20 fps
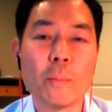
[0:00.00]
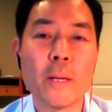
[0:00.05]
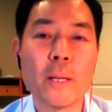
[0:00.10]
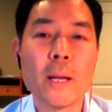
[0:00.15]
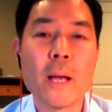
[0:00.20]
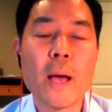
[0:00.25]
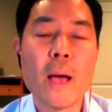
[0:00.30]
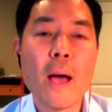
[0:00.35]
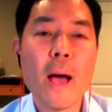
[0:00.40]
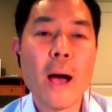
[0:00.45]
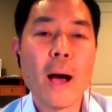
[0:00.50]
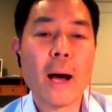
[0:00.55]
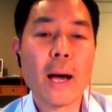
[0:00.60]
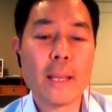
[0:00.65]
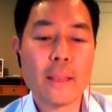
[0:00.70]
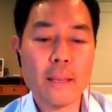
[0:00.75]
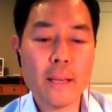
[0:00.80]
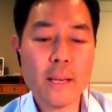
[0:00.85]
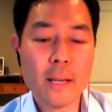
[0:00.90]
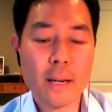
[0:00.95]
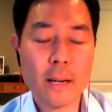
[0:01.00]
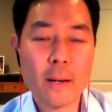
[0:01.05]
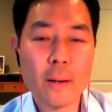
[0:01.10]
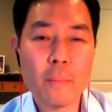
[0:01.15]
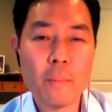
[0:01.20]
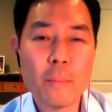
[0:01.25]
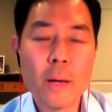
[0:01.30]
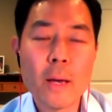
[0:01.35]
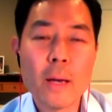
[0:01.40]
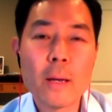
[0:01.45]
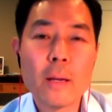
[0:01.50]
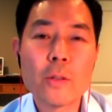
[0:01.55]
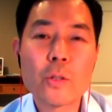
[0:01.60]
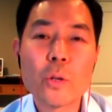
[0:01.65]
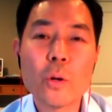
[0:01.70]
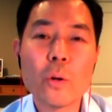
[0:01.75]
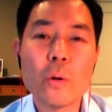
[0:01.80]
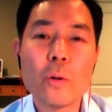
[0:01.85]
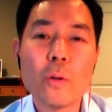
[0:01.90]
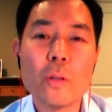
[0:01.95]
But I think
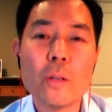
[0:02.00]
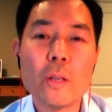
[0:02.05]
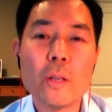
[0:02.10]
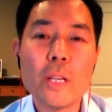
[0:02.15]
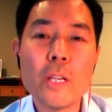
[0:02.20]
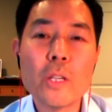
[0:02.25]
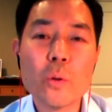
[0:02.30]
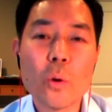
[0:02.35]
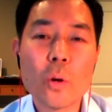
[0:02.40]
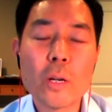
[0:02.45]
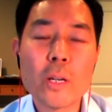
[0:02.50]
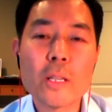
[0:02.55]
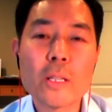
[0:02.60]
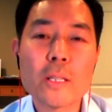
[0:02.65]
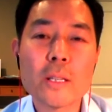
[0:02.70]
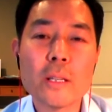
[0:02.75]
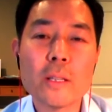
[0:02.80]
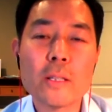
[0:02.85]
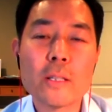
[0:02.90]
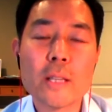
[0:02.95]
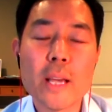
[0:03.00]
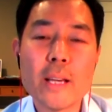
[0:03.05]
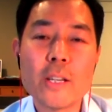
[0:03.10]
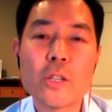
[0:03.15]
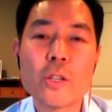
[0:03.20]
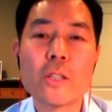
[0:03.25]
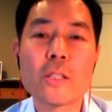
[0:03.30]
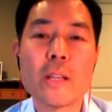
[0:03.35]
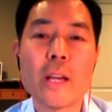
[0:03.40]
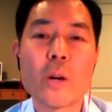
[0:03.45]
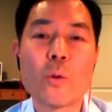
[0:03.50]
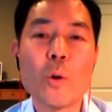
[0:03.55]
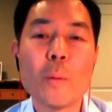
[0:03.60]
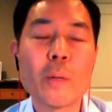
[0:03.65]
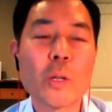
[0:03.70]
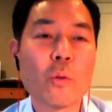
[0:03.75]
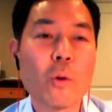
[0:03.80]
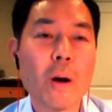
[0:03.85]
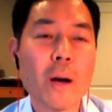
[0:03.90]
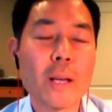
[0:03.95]
so these organizations like
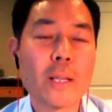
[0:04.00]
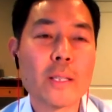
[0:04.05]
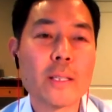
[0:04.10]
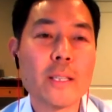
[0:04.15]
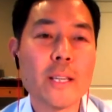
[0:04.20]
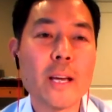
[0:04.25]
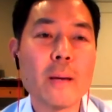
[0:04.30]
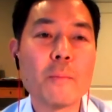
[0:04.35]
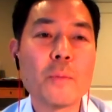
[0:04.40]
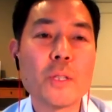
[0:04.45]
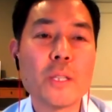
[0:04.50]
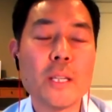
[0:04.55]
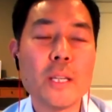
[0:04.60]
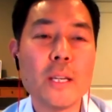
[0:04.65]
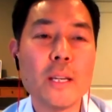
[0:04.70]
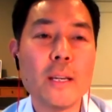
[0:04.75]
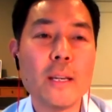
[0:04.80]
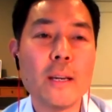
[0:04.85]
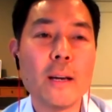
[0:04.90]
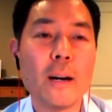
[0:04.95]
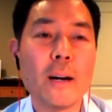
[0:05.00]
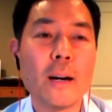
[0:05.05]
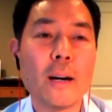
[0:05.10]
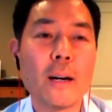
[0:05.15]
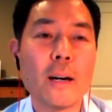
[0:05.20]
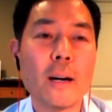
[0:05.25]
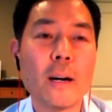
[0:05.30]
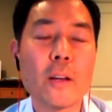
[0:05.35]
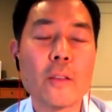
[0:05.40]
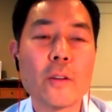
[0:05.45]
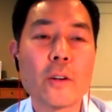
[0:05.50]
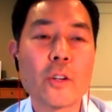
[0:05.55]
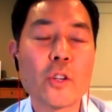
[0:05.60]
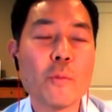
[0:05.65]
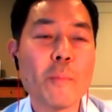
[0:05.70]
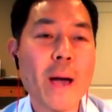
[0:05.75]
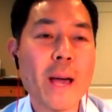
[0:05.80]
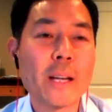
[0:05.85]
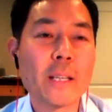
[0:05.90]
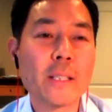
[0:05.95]
Women Cross DMZ, other
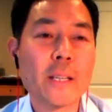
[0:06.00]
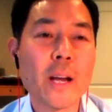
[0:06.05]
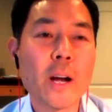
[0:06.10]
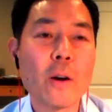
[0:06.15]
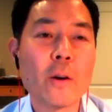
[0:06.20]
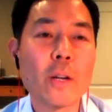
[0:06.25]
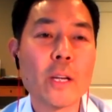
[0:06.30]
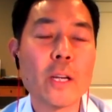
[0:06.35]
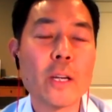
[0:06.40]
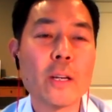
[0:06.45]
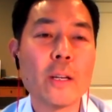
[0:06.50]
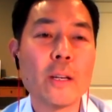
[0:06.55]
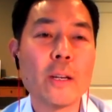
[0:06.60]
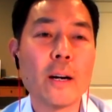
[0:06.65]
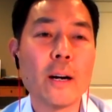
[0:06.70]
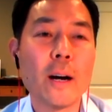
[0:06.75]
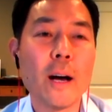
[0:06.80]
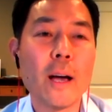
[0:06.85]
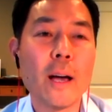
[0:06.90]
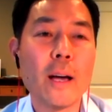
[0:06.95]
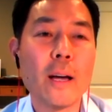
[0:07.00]
humanitarian